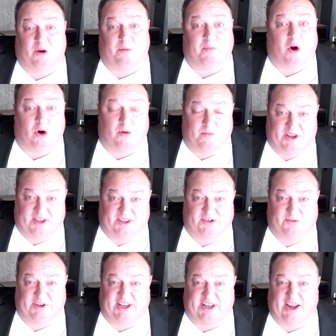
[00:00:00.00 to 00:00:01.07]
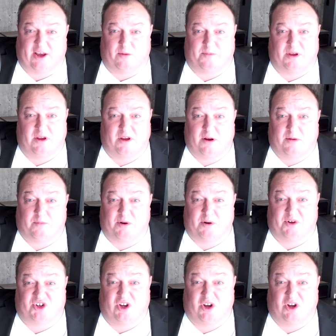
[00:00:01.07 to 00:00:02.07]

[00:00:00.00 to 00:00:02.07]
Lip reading: in apartments. We can help pretty much,